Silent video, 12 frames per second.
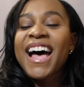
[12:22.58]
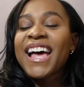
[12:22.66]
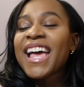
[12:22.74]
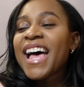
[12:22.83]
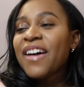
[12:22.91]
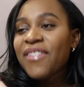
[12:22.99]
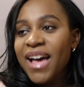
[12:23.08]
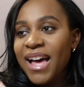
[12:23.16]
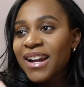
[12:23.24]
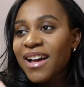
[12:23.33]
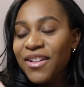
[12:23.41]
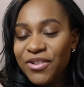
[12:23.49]
I have
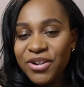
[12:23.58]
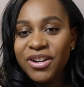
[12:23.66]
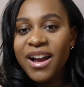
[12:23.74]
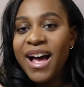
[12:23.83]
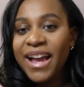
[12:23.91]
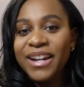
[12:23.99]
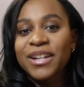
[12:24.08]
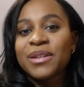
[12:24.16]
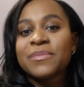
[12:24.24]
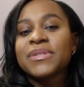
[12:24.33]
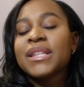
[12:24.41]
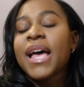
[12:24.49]
had other
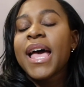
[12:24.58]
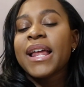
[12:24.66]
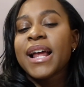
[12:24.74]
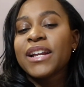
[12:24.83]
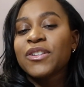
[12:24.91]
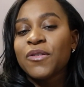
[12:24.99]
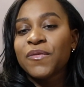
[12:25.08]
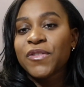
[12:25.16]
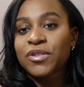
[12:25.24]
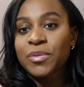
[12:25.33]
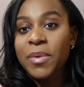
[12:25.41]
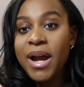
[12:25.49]
items and I don't
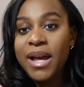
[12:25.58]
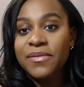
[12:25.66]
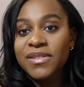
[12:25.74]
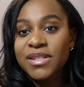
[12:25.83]
feel deprived.